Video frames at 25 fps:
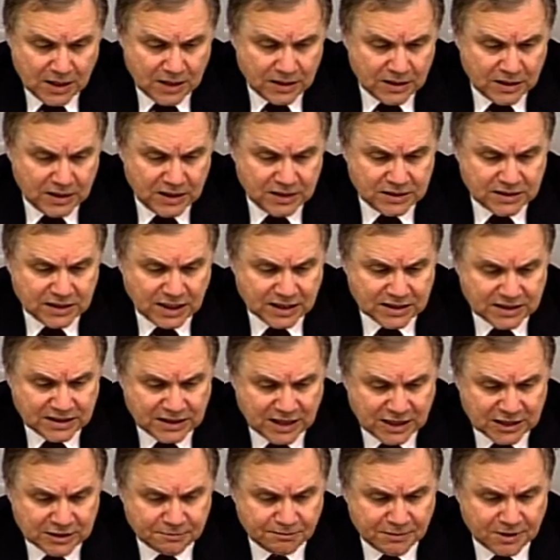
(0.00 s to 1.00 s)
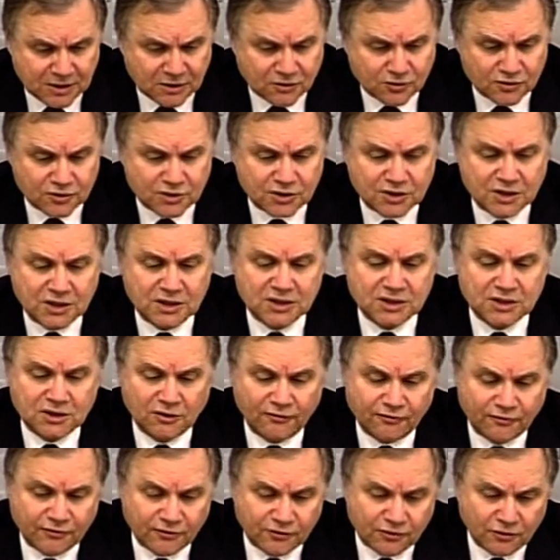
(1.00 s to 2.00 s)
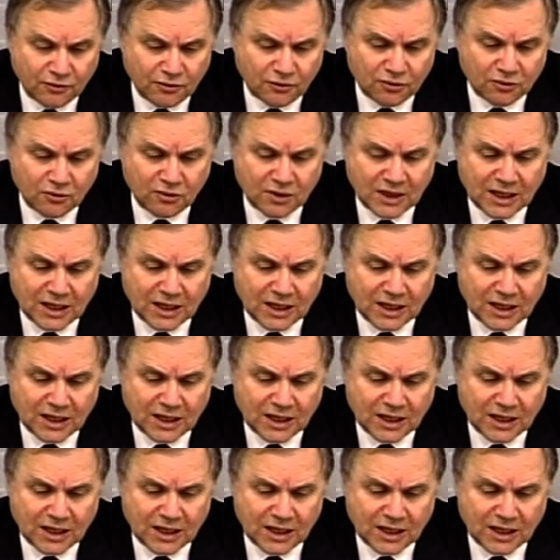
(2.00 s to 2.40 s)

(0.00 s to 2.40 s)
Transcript: This assessment consists of thorough